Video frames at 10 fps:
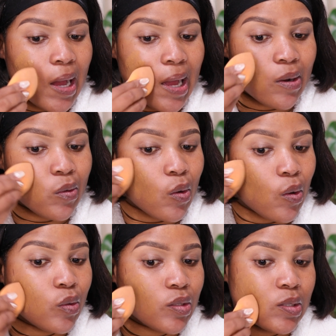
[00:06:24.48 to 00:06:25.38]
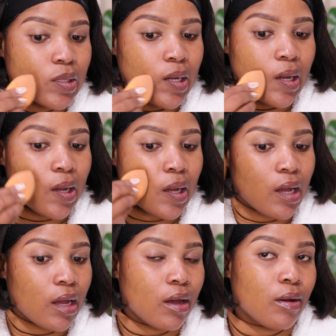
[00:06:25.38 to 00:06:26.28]
I wrote,
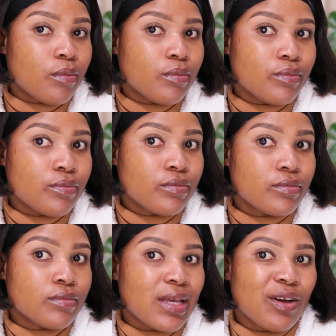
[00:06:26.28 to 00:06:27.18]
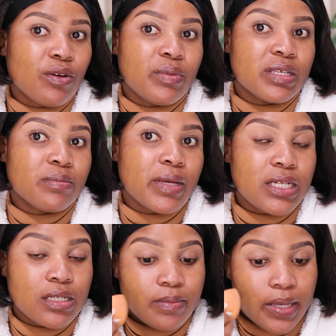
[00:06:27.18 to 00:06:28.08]
I hope this
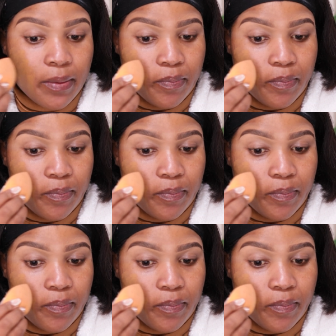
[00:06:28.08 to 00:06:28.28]
matches me.